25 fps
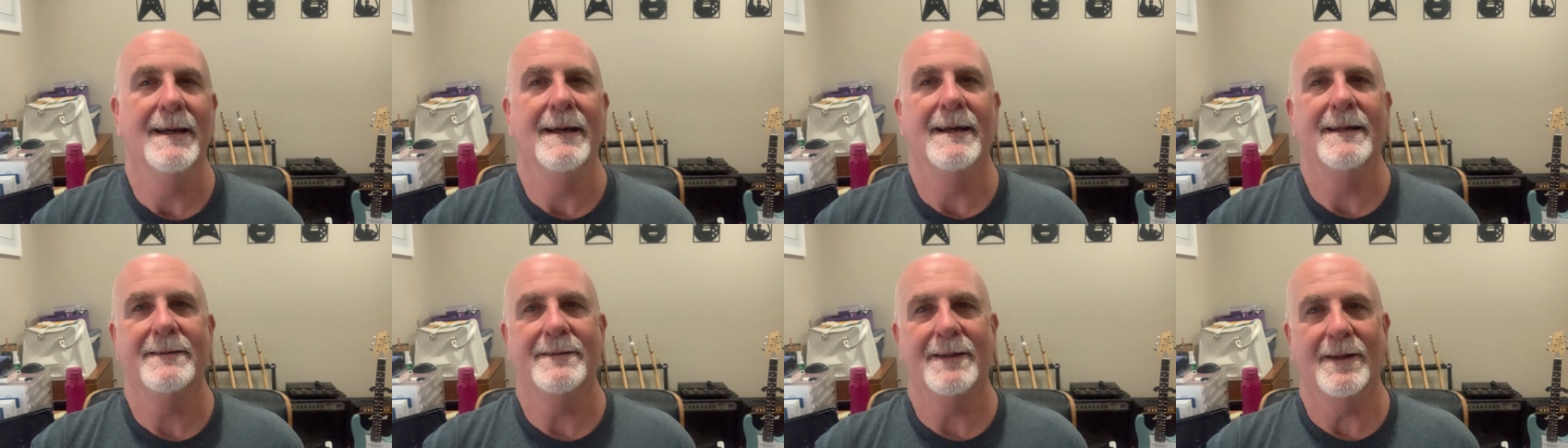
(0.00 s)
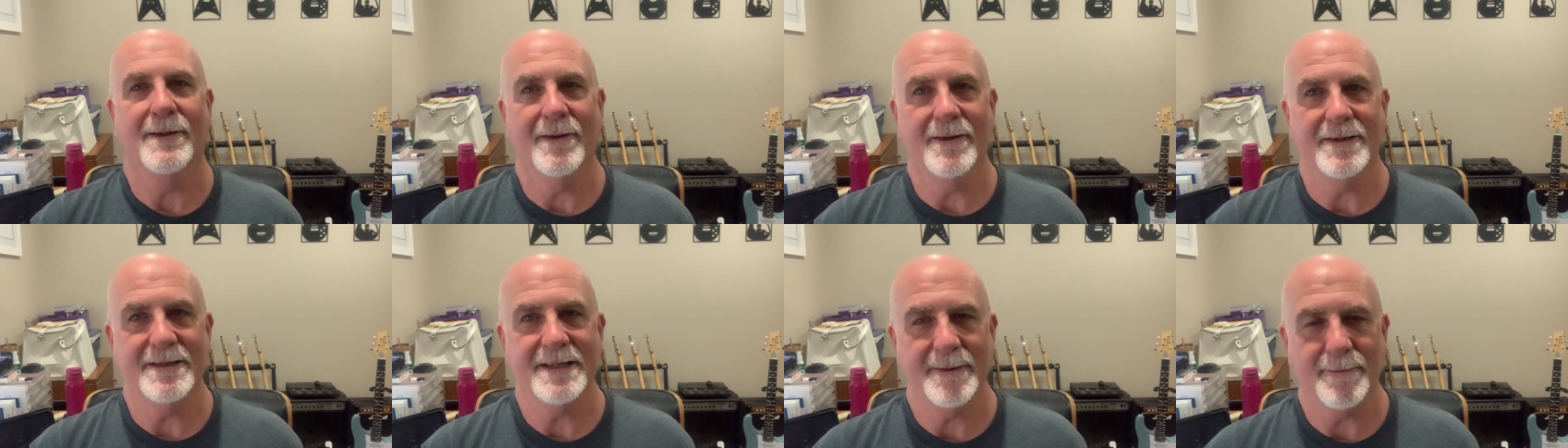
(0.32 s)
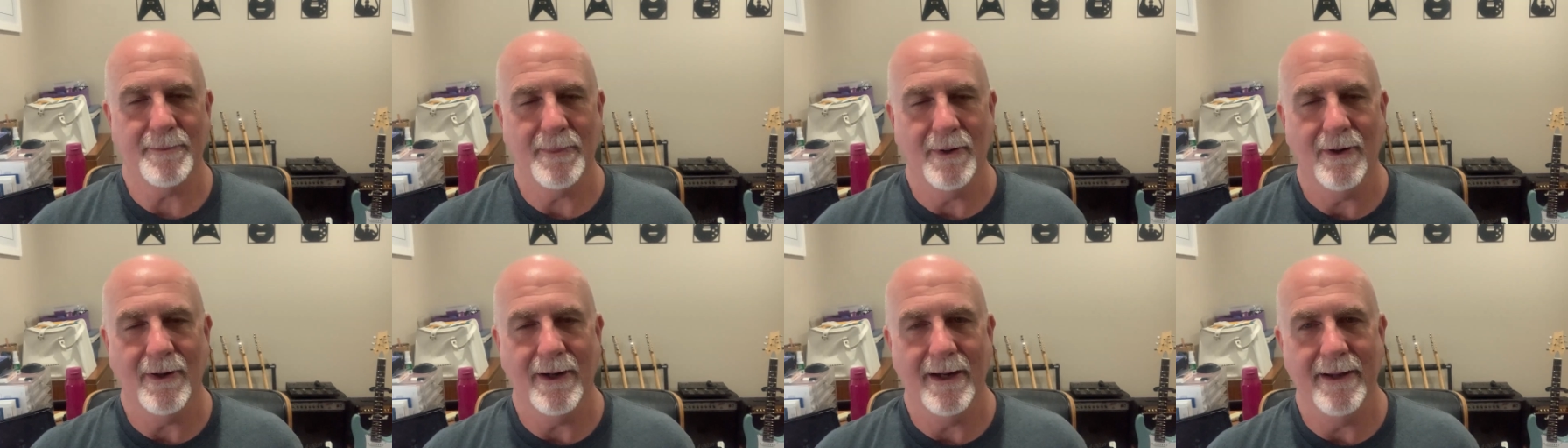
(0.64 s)
The logic
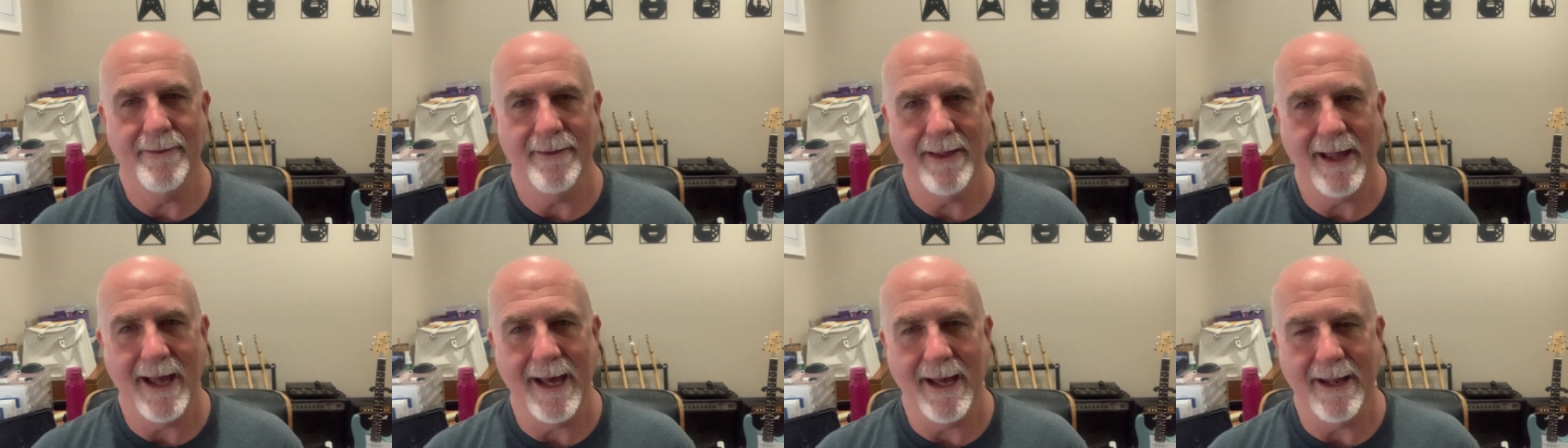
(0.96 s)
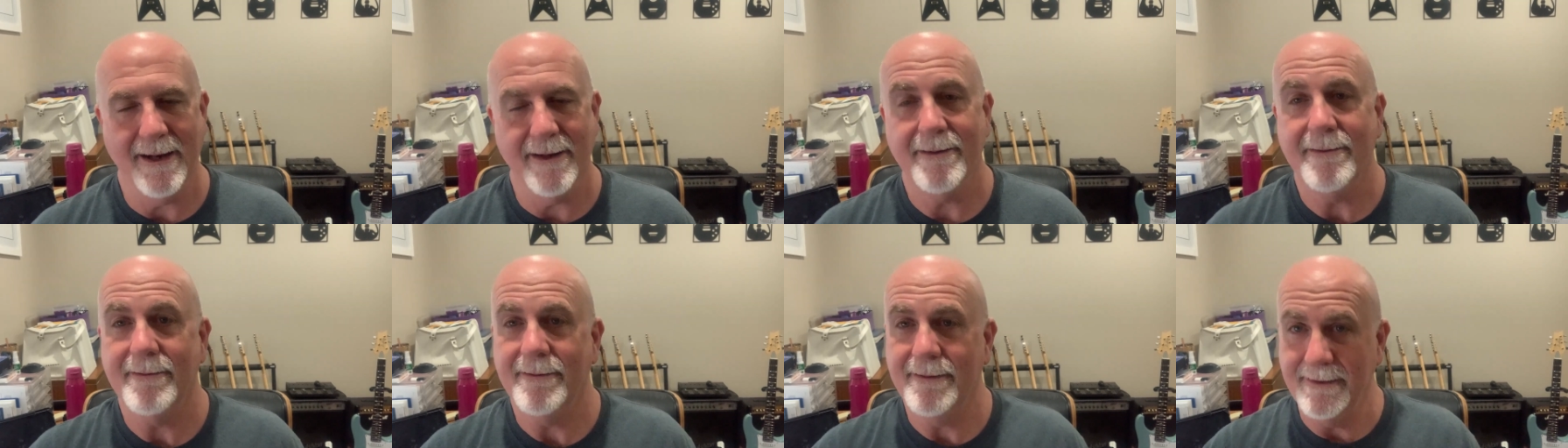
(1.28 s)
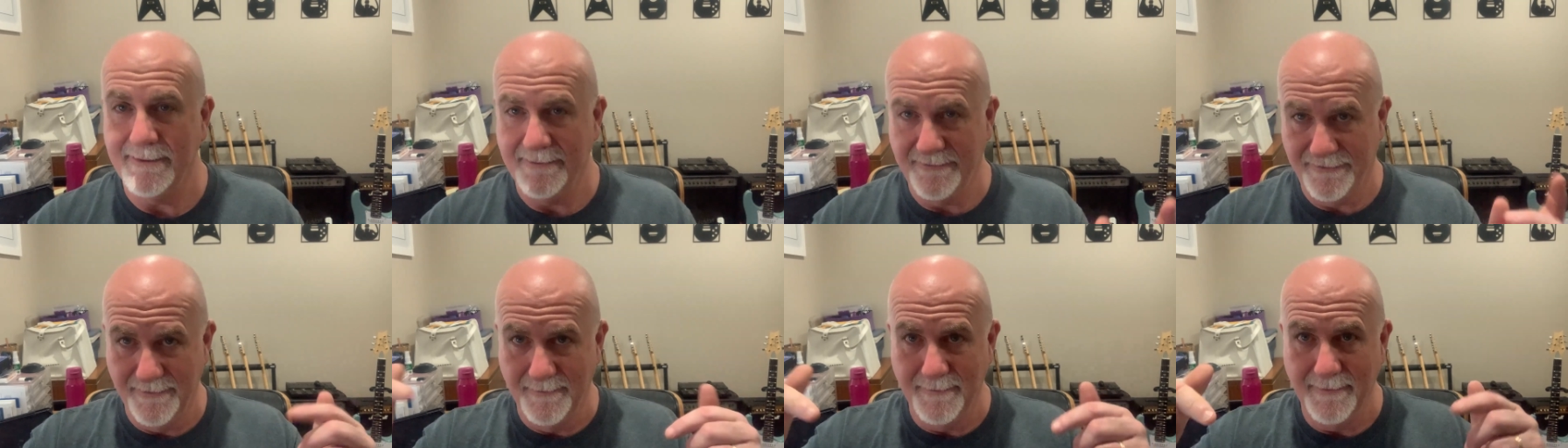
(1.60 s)
behind that,
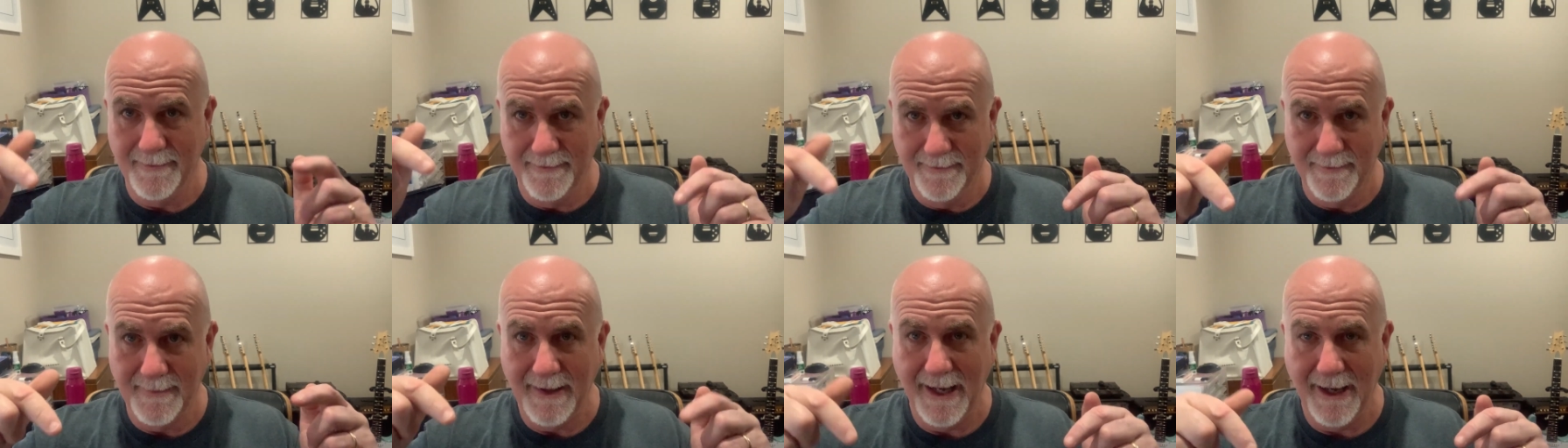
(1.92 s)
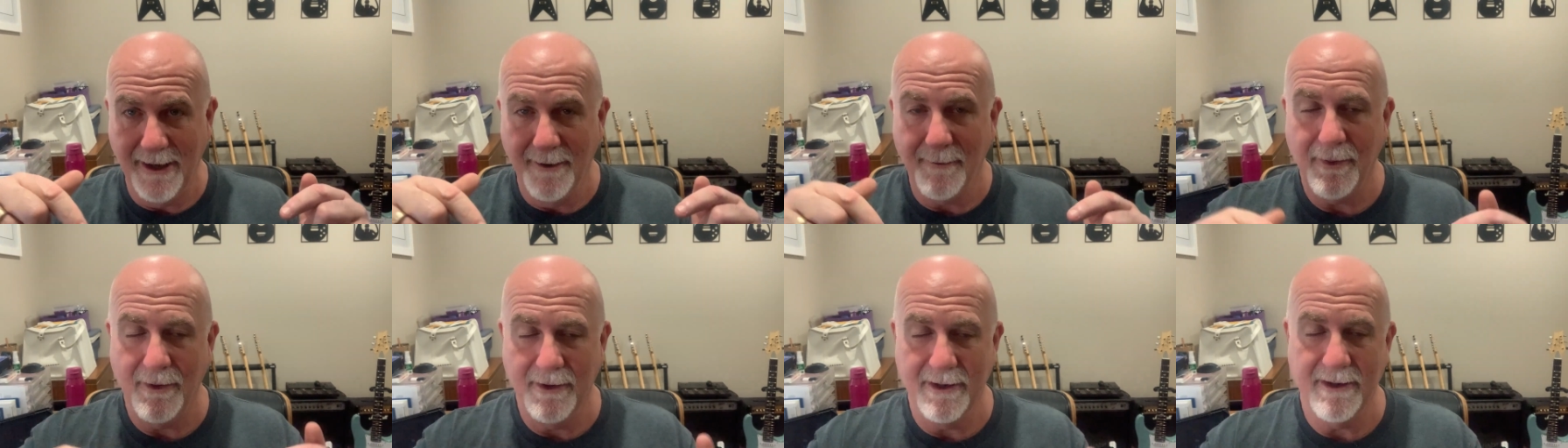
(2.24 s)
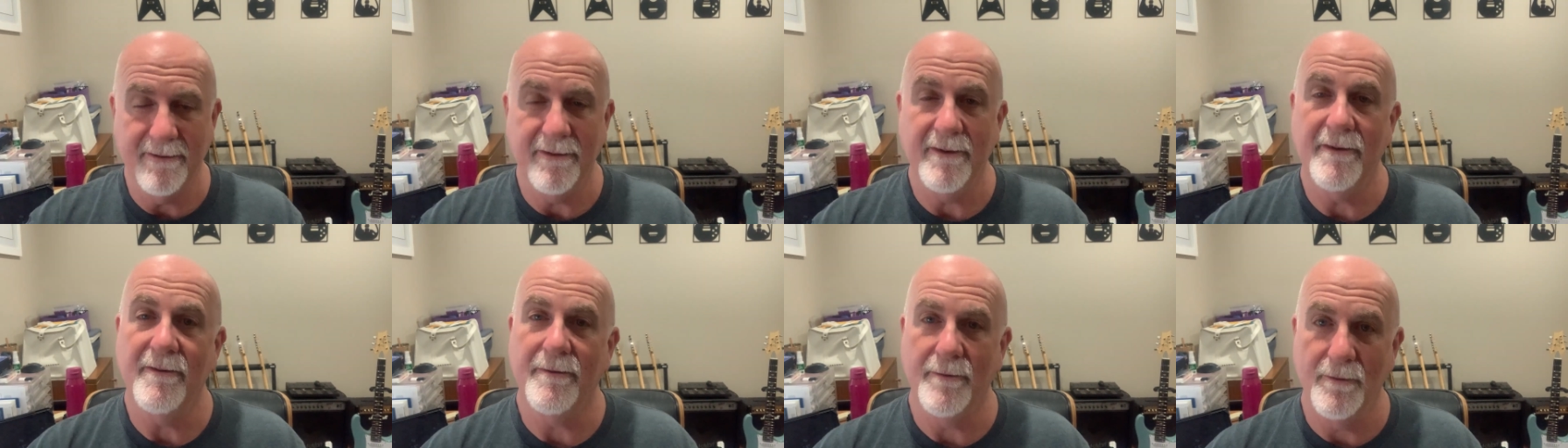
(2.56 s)
from our point of
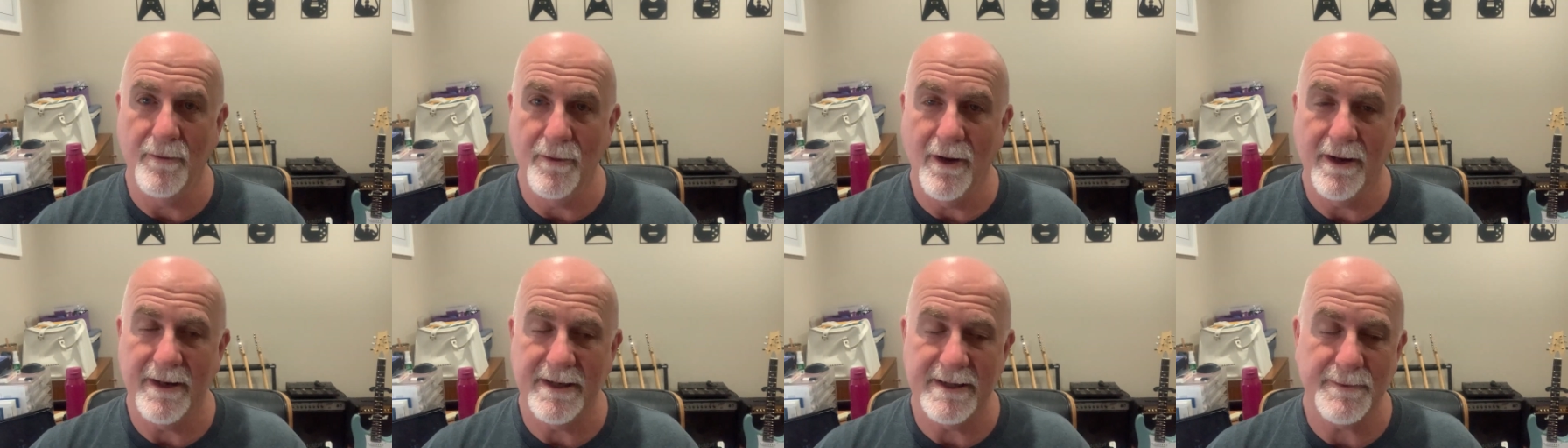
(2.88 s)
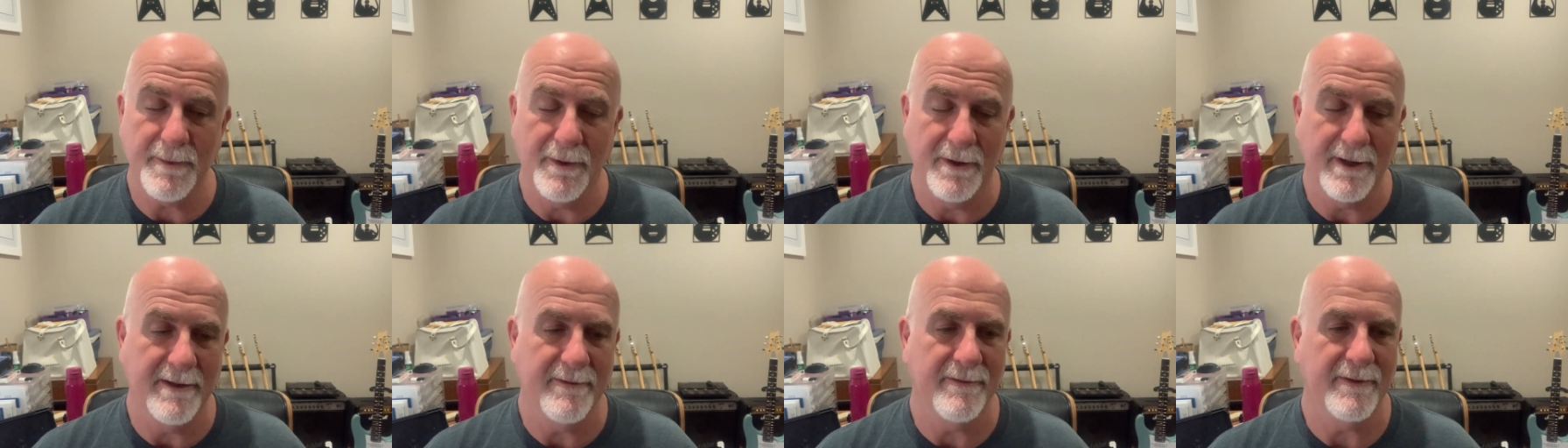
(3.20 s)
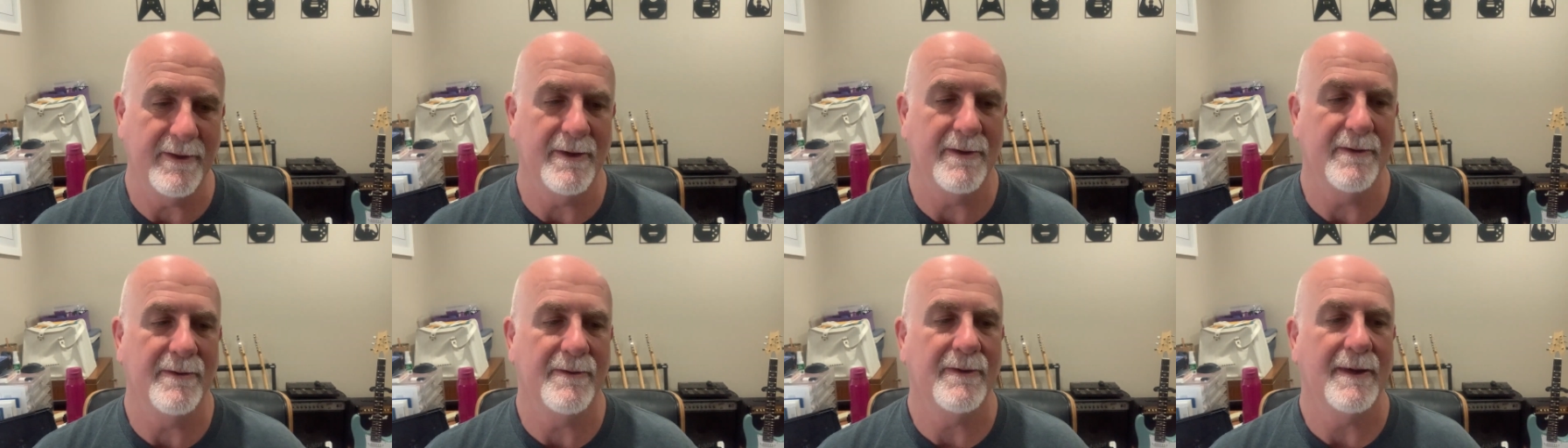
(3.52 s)
view, from writers' point of
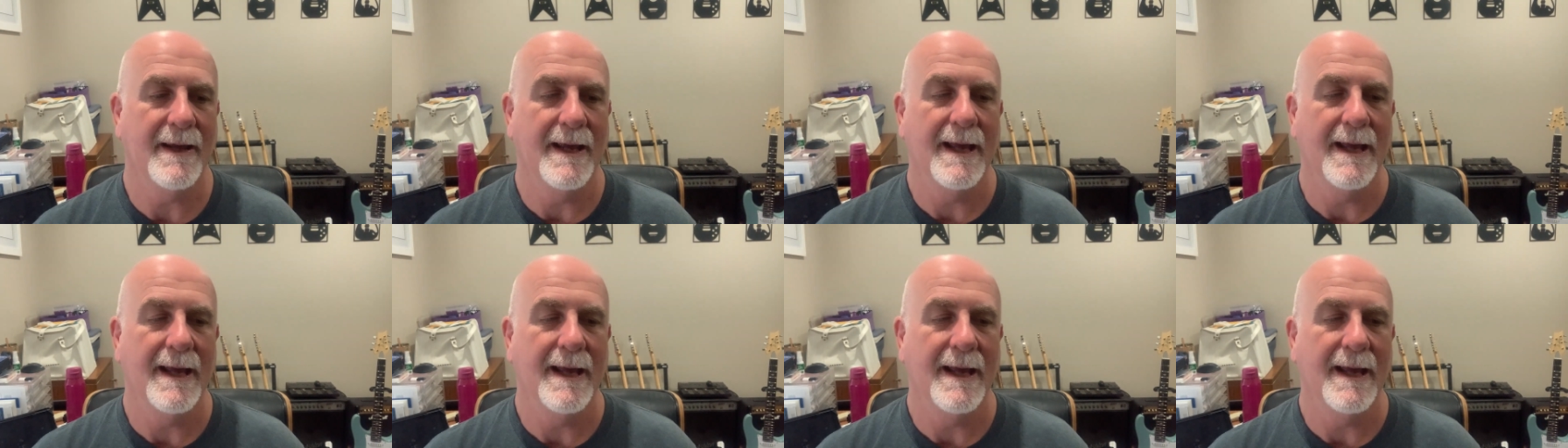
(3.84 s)
view,